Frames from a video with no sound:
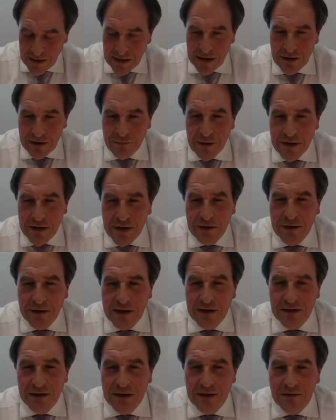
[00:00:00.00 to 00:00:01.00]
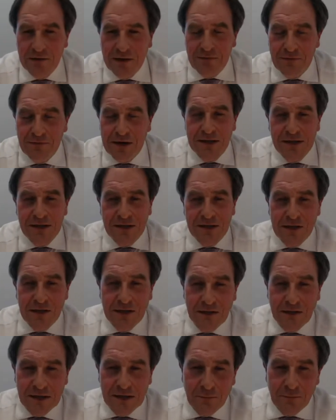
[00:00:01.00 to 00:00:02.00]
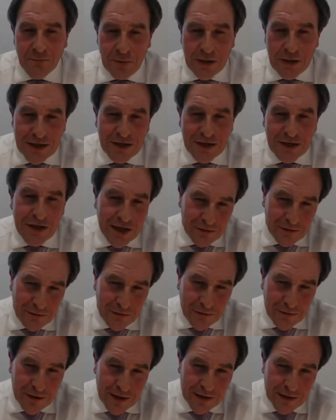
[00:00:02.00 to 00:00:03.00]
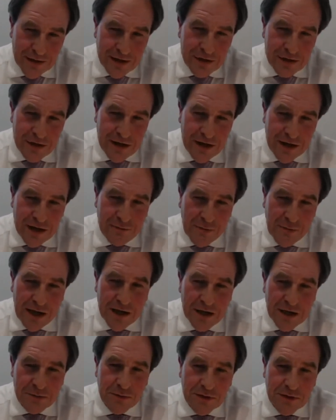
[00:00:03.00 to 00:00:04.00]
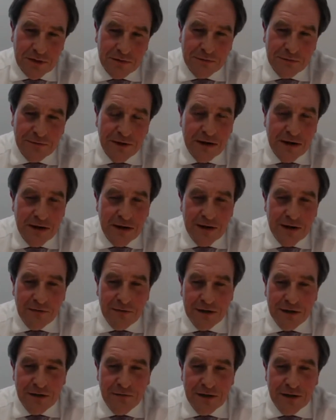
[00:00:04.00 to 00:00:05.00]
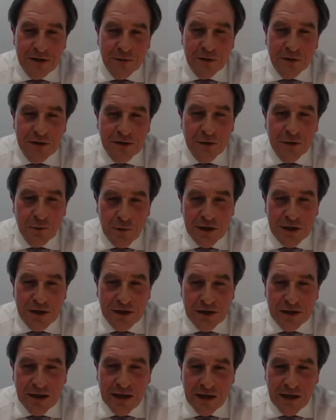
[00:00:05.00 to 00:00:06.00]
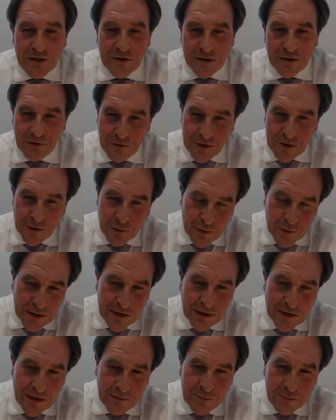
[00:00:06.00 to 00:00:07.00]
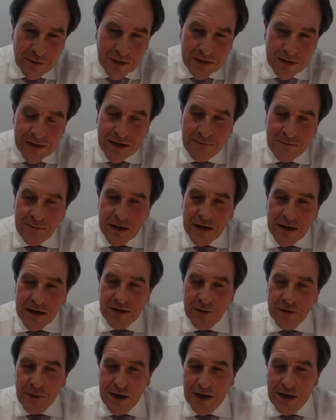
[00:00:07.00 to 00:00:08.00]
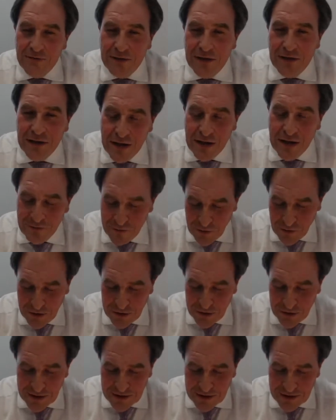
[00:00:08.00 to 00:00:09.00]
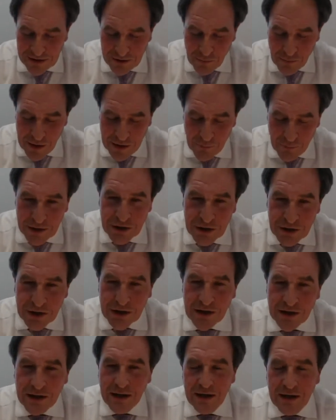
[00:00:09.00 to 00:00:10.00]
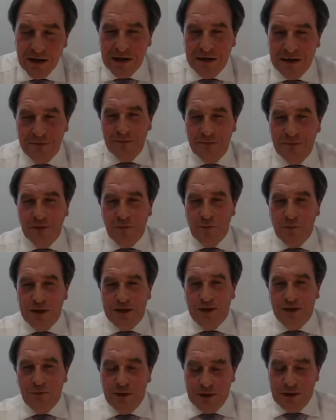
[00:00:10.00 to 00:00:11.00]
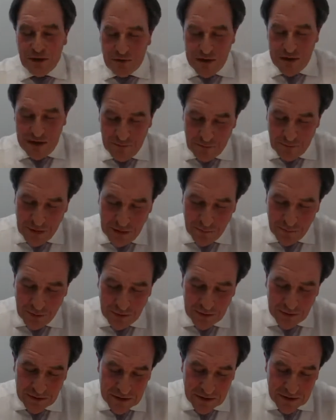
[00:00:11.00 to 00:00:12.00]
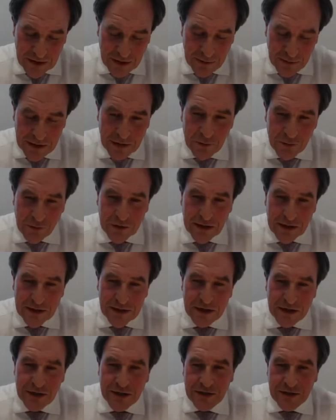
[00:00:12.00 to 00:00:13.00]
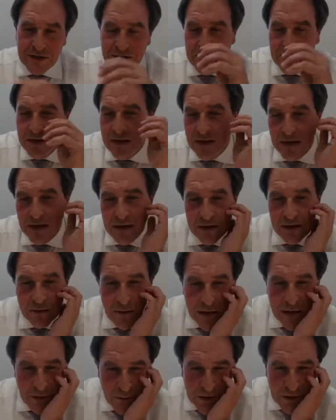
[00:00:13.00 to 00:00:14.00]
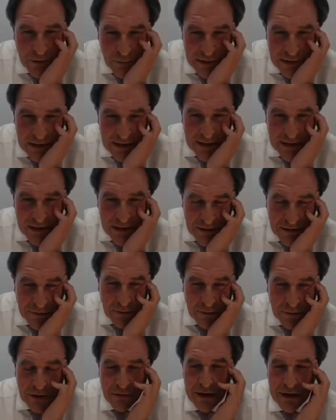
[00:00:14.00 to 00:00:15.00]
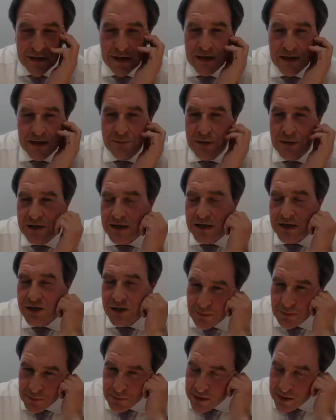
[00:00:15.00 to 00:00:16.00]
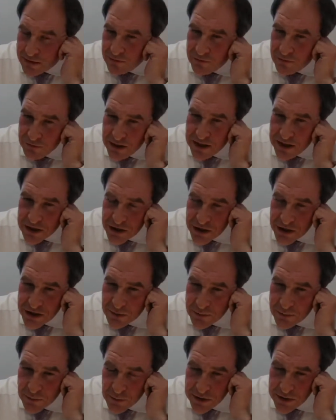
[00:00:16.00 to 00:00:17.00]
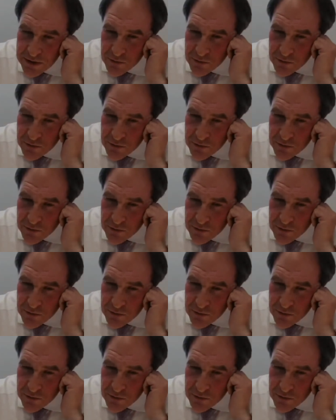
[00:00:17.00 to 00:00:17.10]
if I go then to the, the very start of the supply chain, if you like, the training and management of, of individuals who wish to take on a role within companies, do we have to therefore look at the way in which um, we, we train people to come into organizations, the way in which we need to create expectations about relationships within